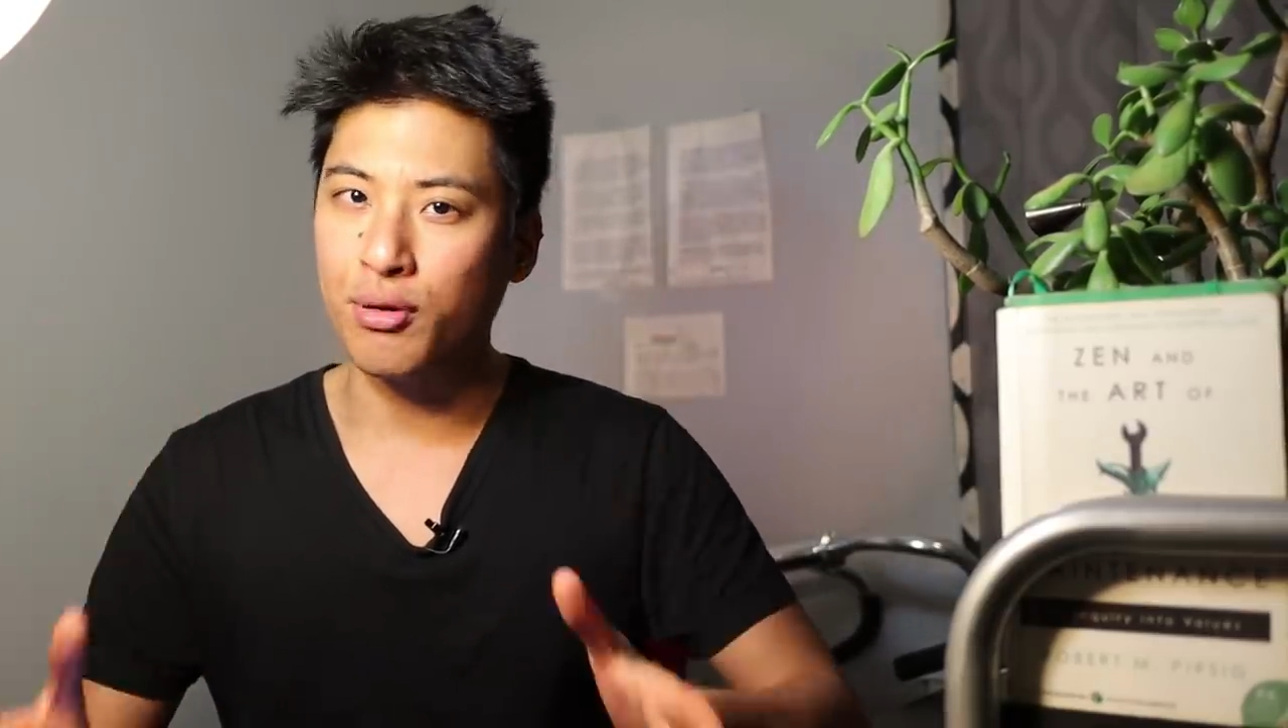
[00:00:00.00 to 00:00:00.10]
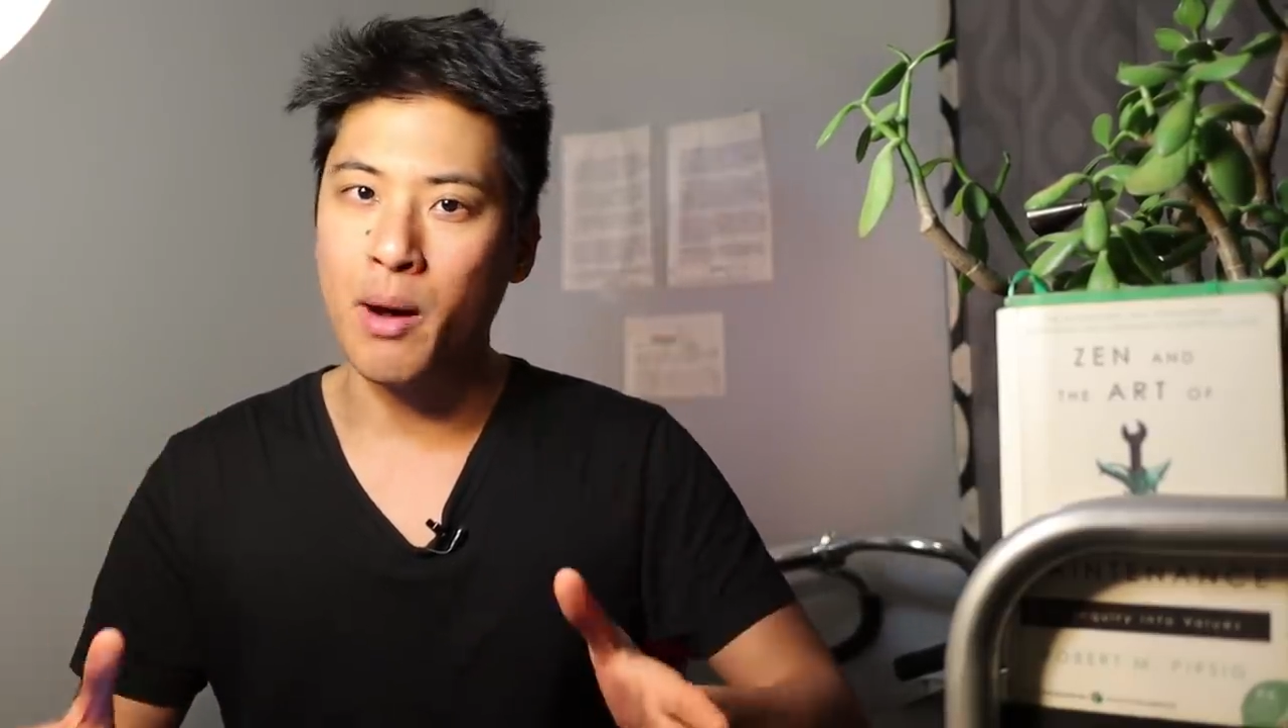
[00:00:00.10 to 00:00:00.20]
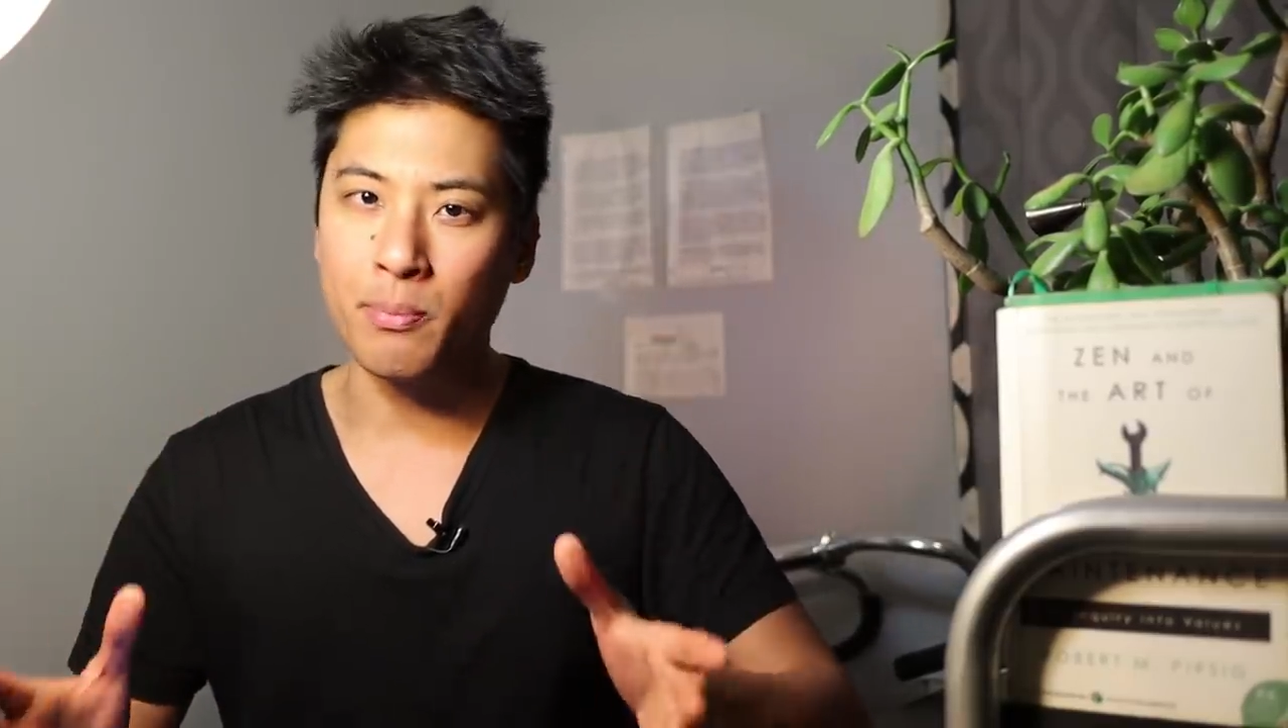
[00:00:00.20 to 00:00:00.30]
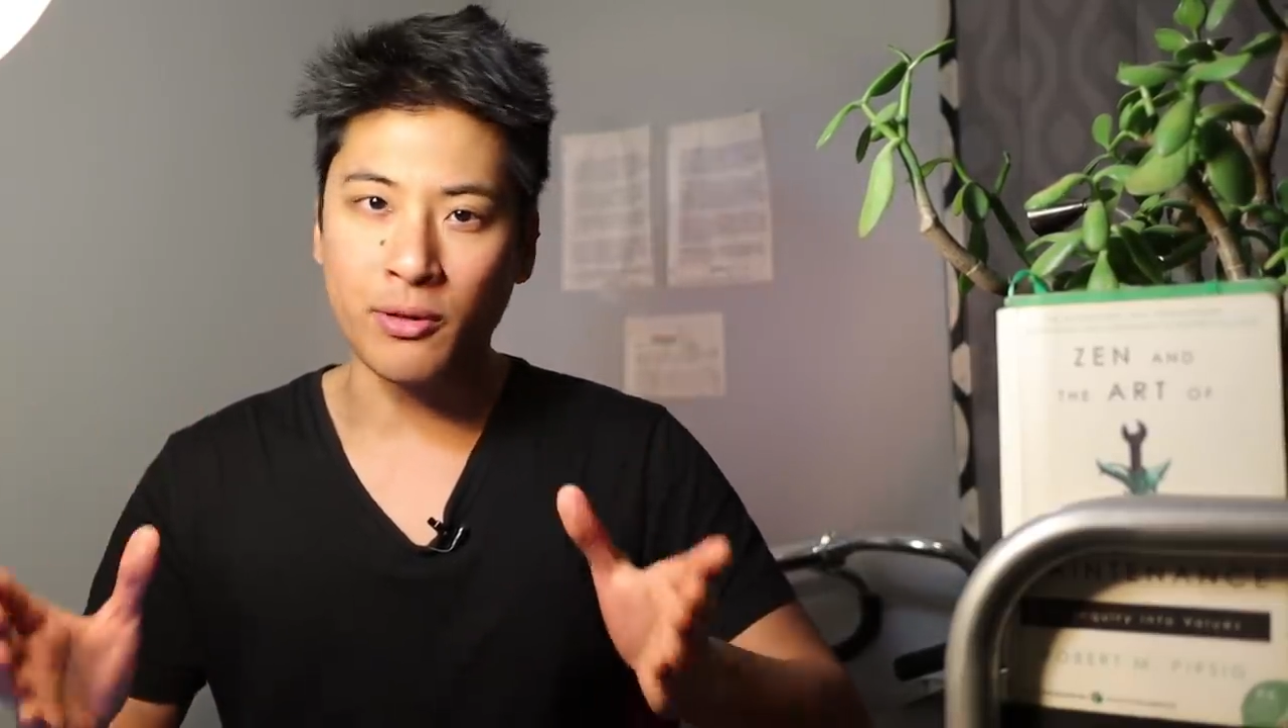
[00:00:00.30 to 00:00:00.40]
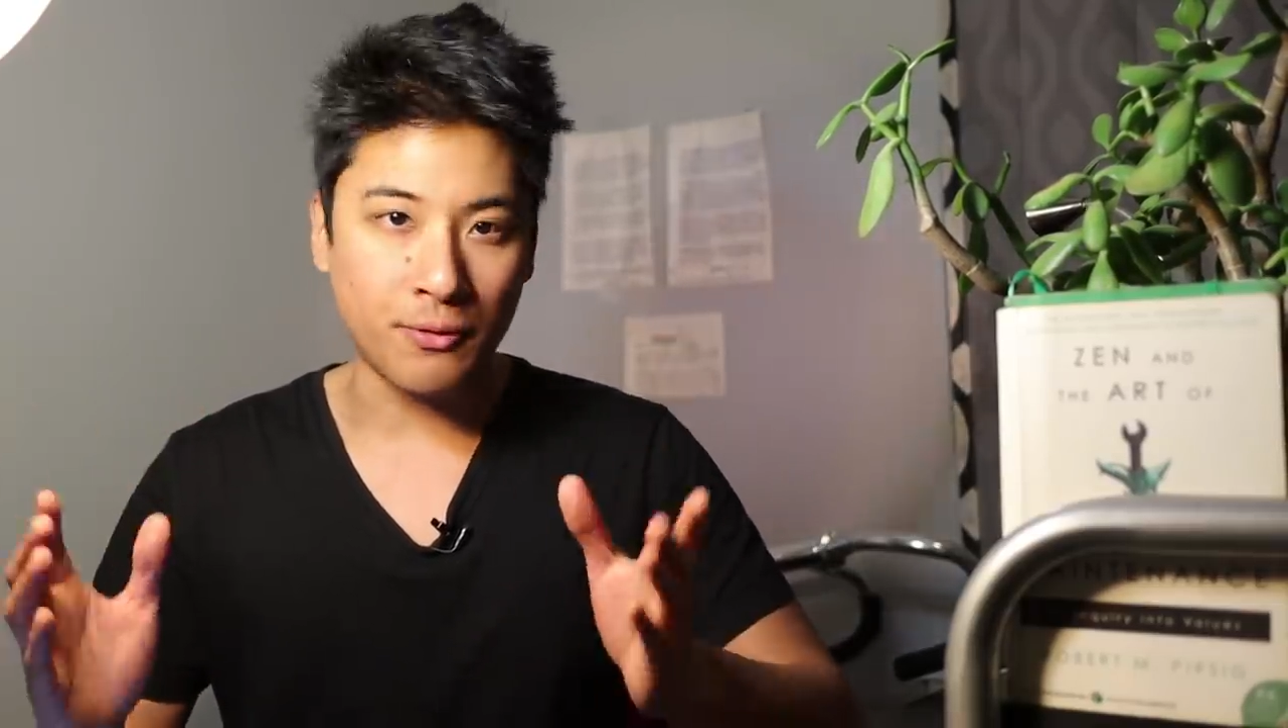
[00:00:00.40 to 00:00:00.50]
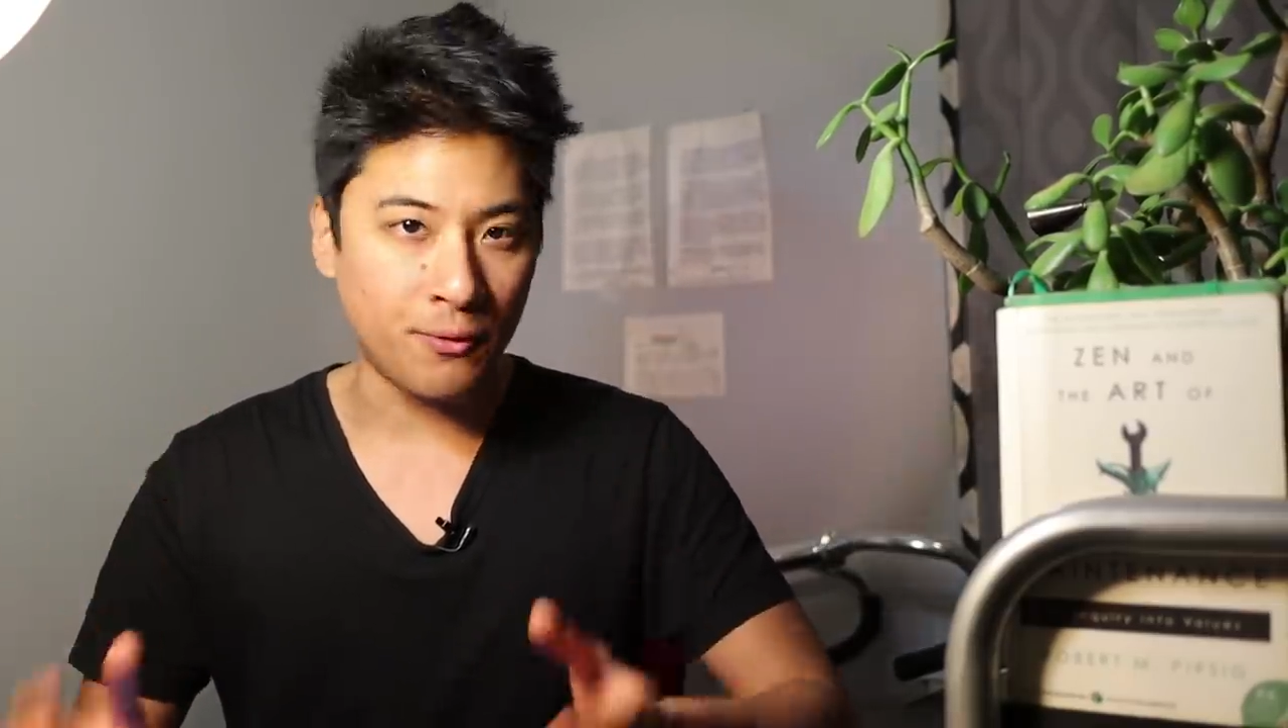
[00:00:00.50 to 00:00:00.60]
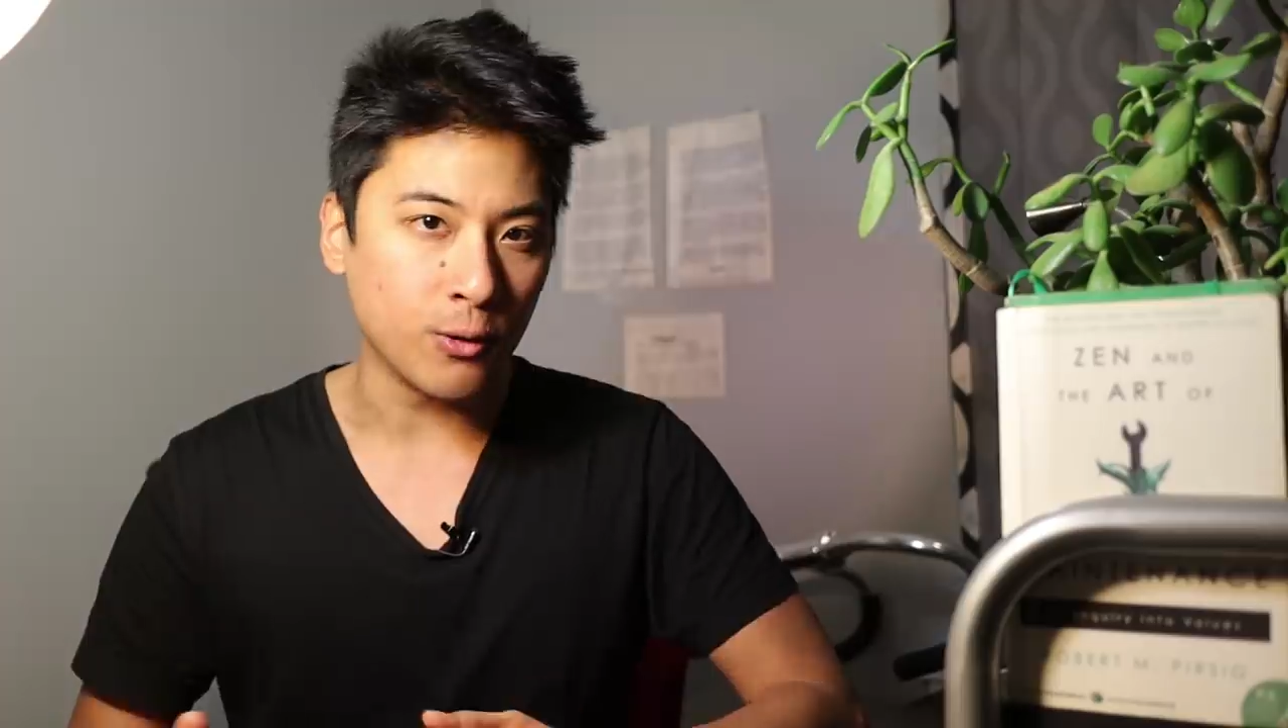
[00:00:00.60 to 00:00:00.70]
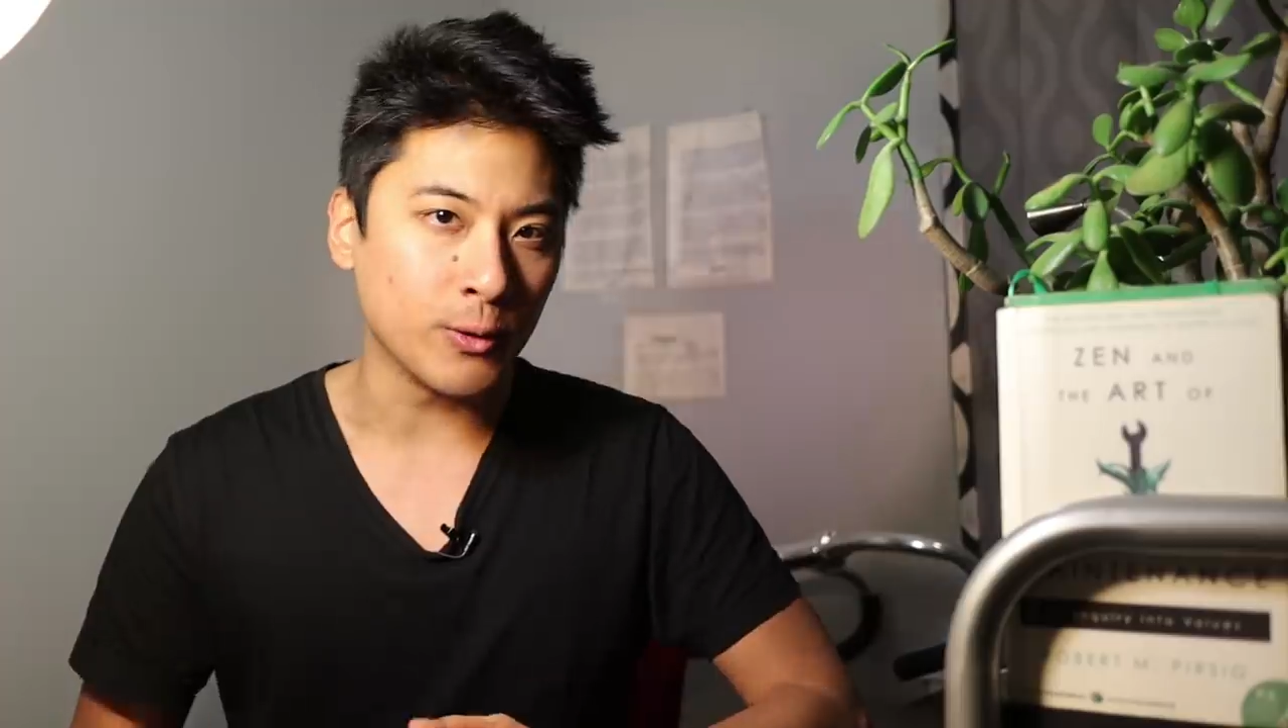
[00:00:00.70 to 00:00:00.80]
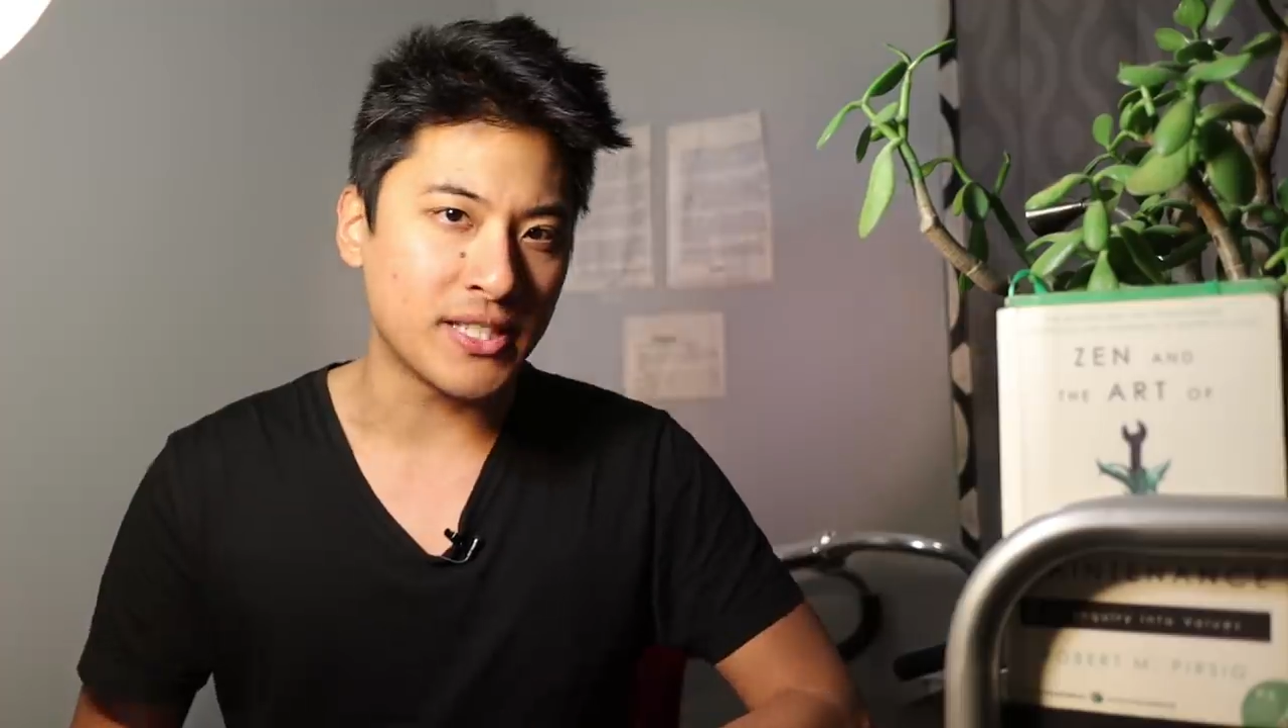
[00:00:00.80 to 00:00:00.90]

proper foot